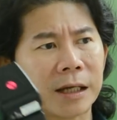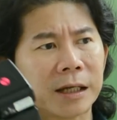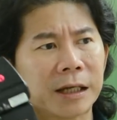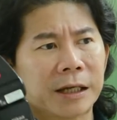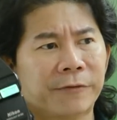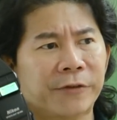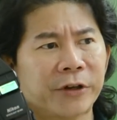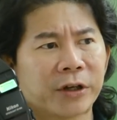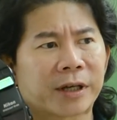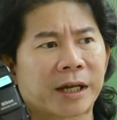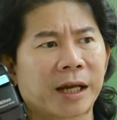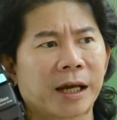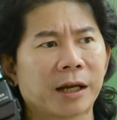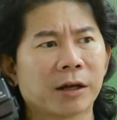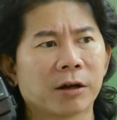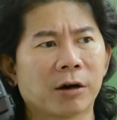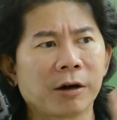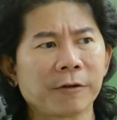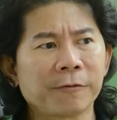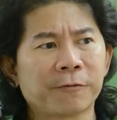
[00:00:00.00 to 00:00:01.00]
If you
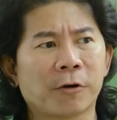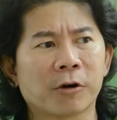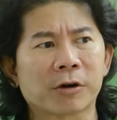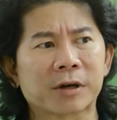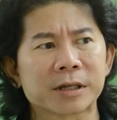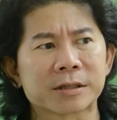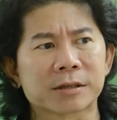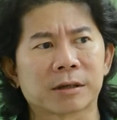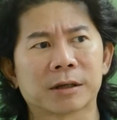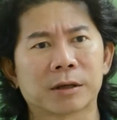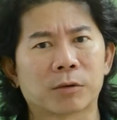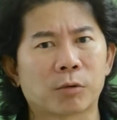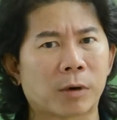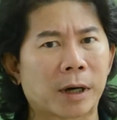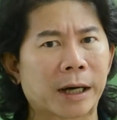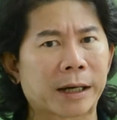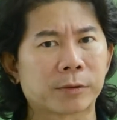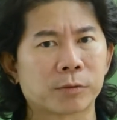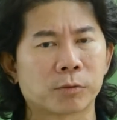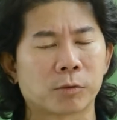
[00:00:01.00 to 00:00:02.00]
cannot focus on the
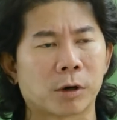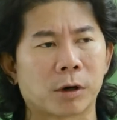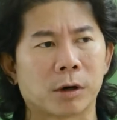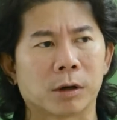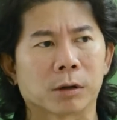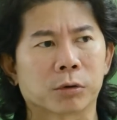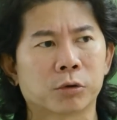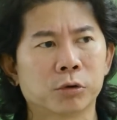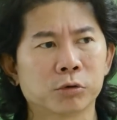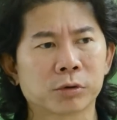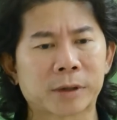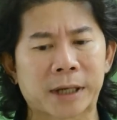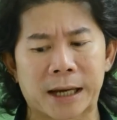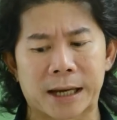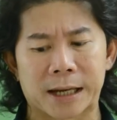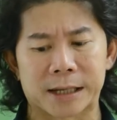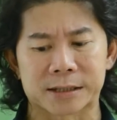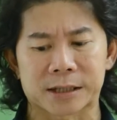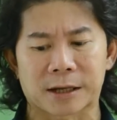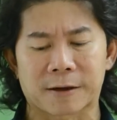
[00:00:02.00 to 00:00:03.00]
white wall, who
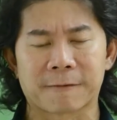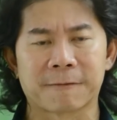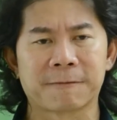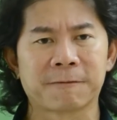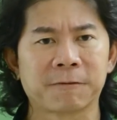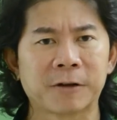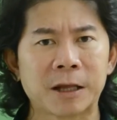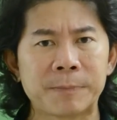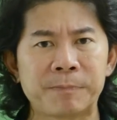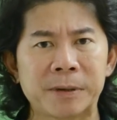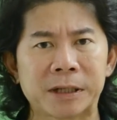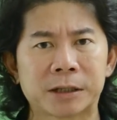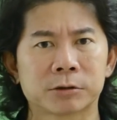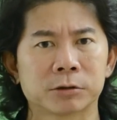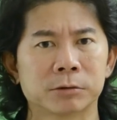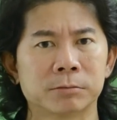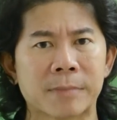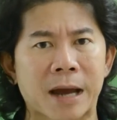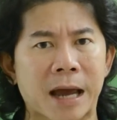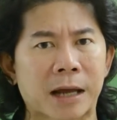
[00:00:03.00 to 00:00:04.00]
cares? Flip it
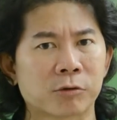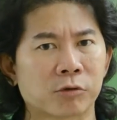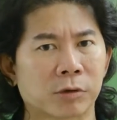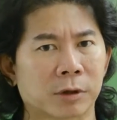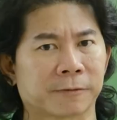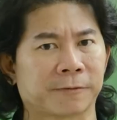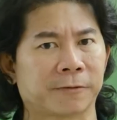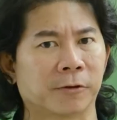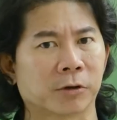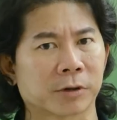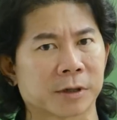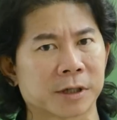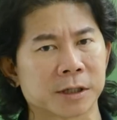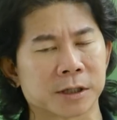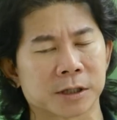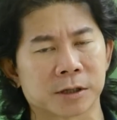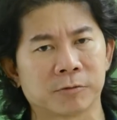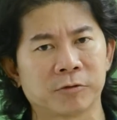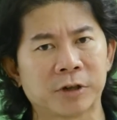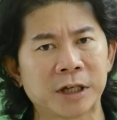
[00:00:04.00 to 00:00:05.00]
to manual
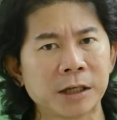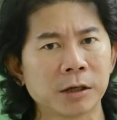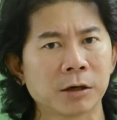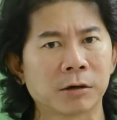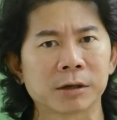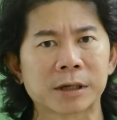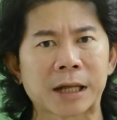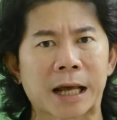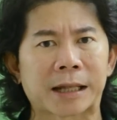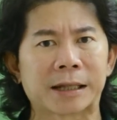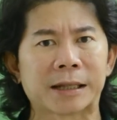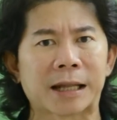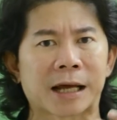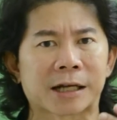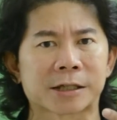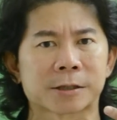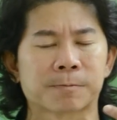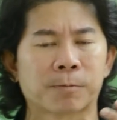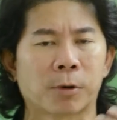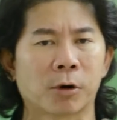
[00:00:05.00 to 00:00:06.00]
focus. We know that
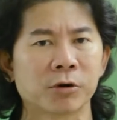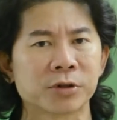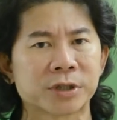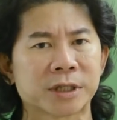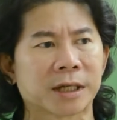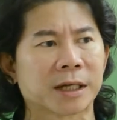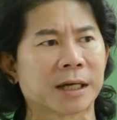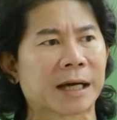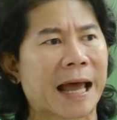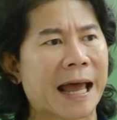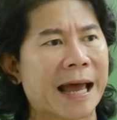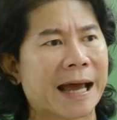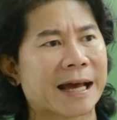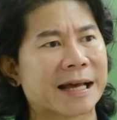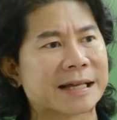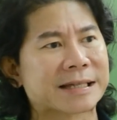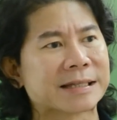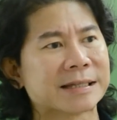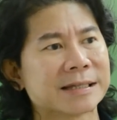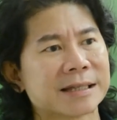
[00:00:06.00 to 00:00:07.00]
exposure
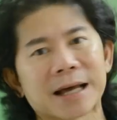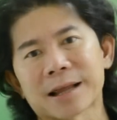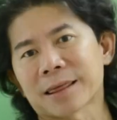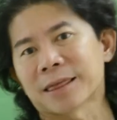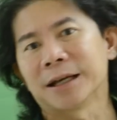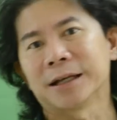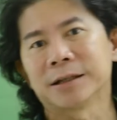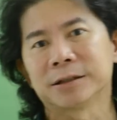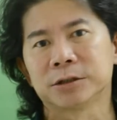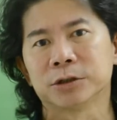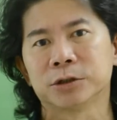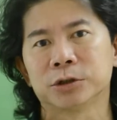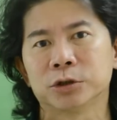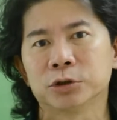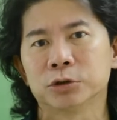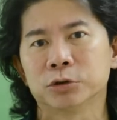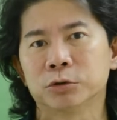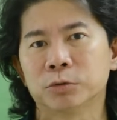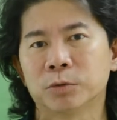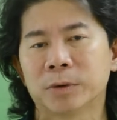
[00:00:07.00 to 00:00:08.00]
has nothing to
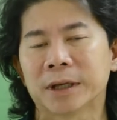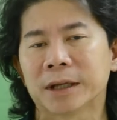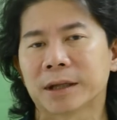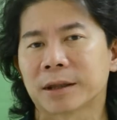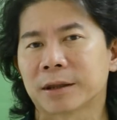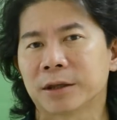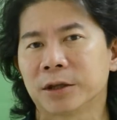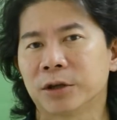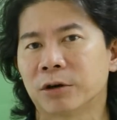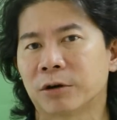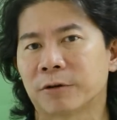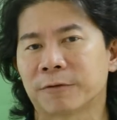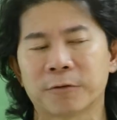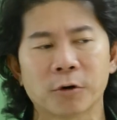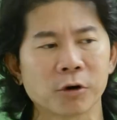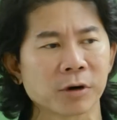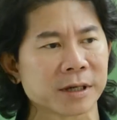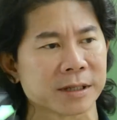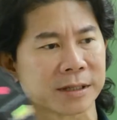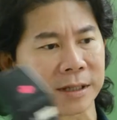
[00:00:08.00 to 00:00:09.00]
do with your
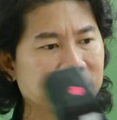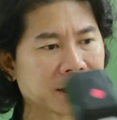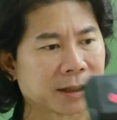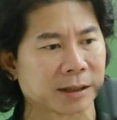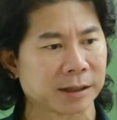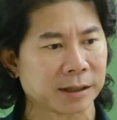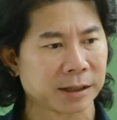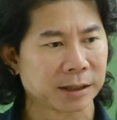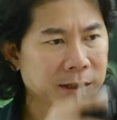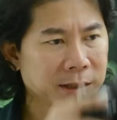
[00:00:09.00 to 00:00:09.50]
focusing.